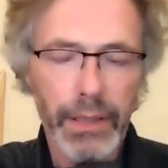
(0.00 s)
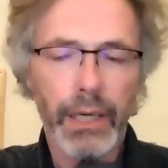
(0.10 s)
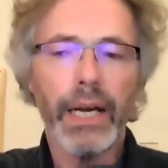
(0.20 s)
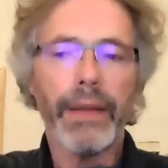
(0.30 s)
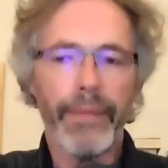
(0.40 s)

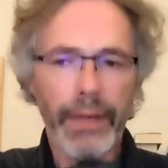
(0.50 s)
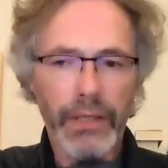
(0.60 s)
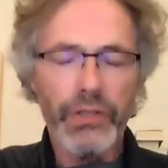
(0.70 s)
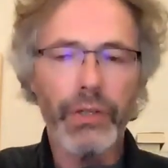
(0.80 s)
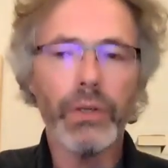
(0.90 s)
I think
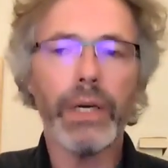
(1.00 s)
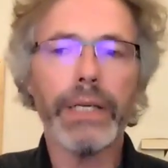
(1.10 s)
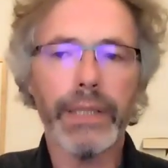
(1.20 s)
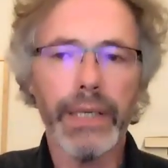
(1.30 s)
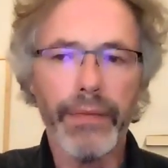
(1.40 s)
so.
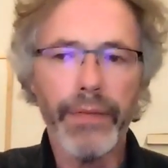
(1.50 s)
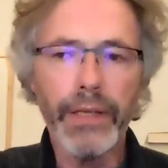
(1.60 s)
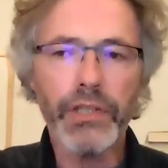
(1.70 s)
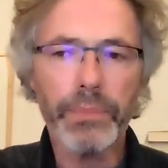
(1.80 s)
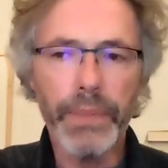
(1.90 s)
And I think
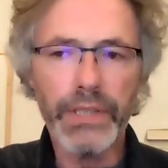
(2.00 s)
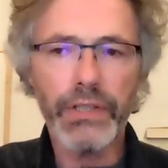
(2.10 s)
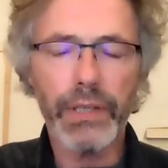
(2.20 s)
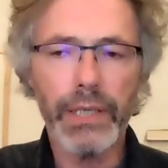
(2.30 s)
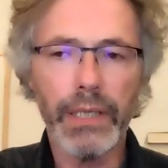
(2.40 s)

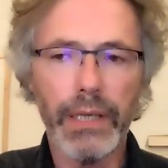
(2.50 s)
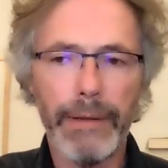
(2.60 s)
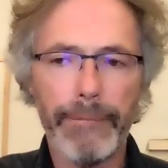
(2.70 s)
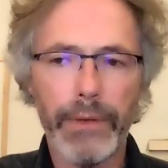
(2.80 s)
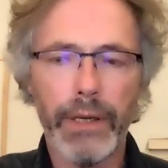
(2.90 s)
especially
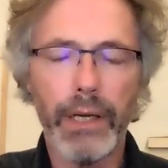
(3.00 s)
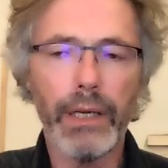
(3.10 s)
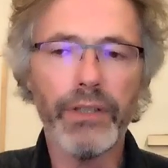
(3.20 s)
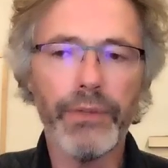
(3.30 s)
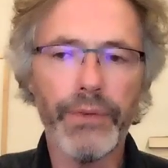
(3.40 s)

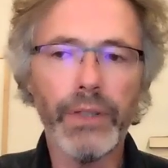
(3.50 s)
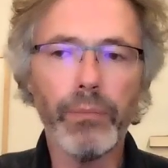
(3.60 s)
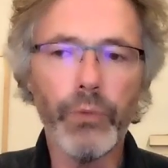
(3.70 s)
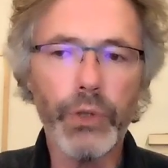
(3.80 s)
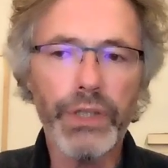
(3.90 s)
the film
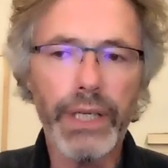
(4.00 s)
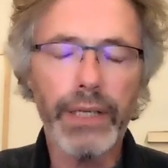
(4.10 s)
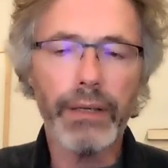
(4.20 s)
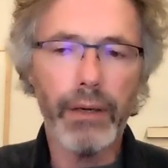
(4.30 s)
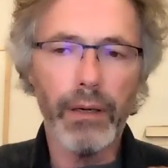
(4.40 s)
would
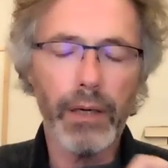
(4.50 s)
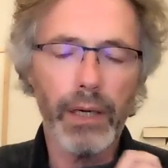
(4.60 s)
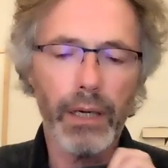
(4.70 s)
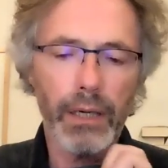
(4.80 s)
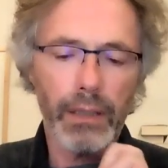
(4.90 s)
then
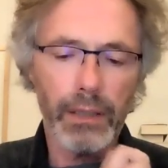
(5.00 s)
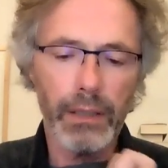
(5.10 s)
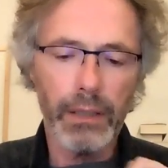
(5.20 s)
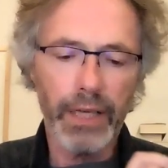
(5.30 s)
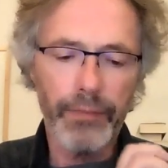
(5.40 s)

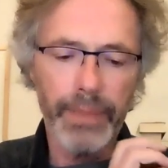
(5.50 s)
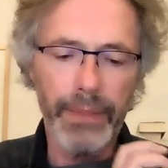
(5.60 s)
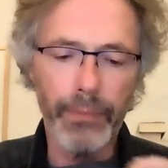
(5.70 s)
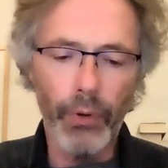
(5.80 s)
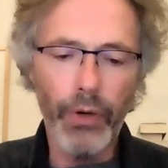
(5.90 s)
have been
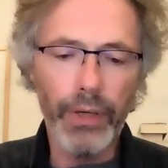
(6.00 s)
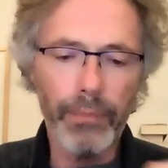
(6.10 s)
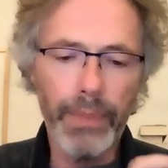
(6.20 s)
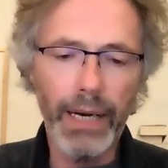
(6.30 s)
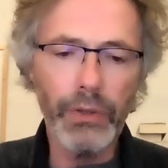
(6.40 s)
more
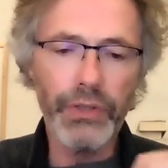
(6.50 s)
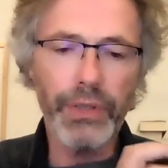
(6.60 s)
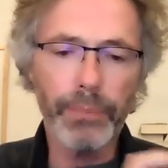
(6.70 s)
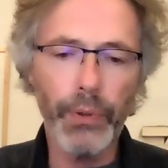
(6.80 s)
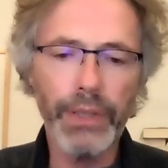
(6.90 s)
about the
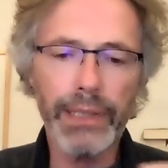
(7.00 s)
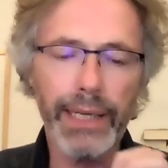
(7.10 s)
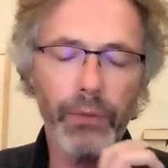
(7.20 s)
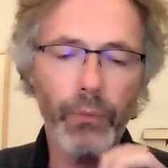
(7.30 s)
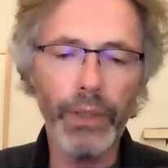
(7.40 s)
point,
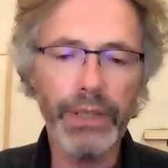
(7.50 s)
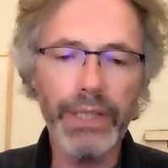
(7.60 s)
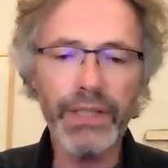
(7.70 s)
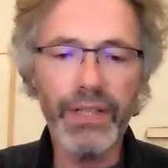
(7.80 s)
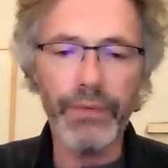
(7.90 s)
like, what
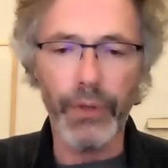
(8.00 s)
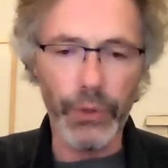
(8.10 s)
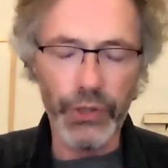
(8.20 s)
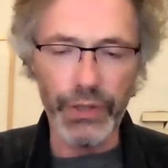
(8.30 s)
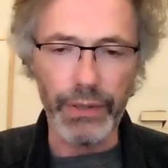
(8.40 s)
is
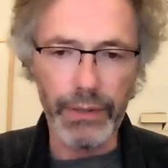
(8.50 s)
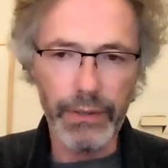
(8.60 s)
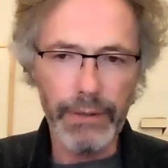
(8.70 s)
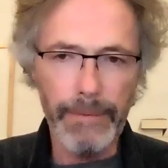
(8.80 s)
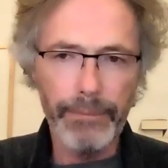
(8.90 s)
devotion?
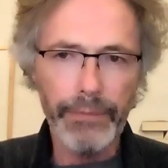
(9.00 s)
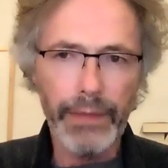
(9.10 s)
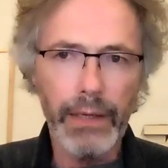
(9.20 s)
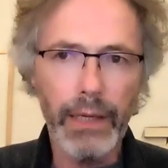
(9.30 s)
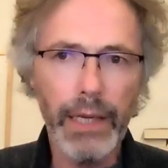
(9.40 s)

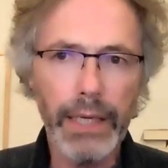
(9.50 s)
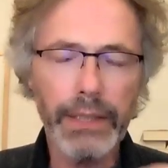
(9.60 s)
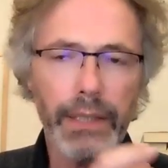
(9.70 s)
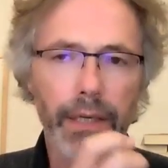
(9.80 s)
Like,